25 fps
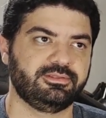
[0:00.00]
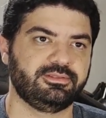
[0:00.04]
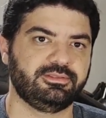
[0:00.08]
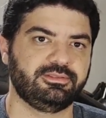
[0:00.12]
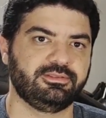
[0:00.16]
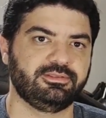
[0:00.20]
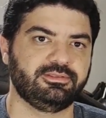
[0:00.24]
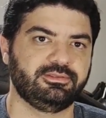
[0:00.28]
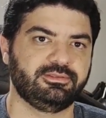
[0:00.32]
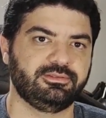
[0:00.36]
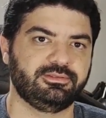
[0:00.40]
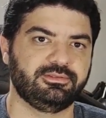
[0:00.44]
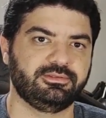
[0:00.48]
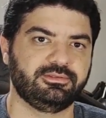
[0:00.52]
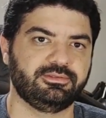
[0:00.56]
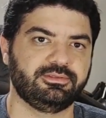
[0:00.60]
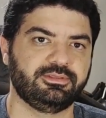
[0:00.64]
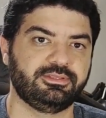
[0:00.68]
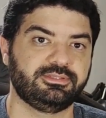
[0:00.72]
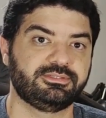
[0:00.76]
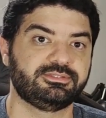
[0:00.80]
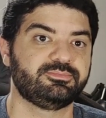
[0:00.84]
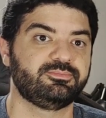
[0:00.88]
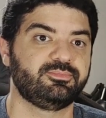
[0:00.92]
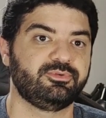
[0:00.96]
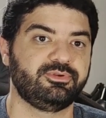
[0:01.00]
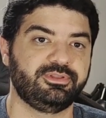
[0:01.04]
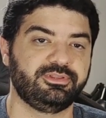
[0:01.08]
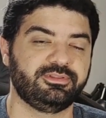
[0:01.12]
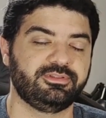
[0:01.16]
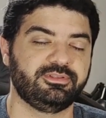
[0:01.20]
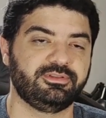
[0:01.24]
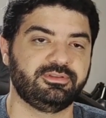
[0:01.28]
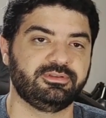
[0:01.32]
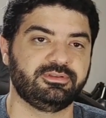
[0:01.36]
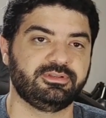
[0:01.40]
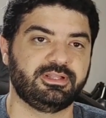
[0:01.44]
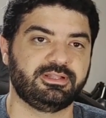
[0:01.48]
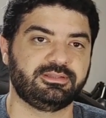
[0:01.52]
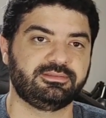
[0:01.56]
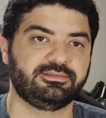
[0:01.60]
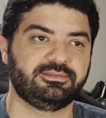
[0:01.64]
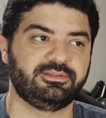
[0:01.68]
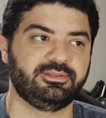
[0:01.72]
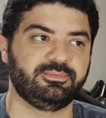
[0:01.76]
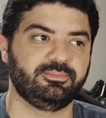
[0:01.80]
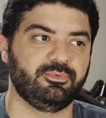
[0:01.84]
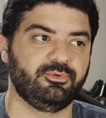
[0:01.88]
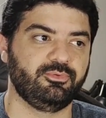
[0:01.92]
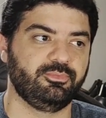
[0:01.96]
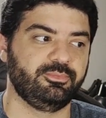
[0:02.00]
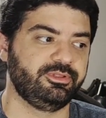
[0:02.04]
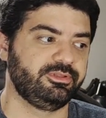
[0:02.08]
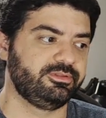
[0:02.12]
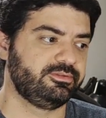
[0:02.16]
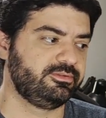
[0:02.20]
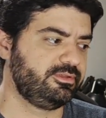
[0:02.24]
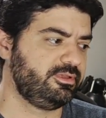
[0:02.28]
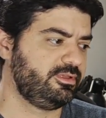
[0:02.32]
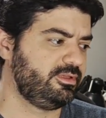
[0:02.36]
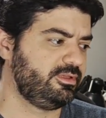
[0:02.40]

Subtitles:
it's printing at the moment.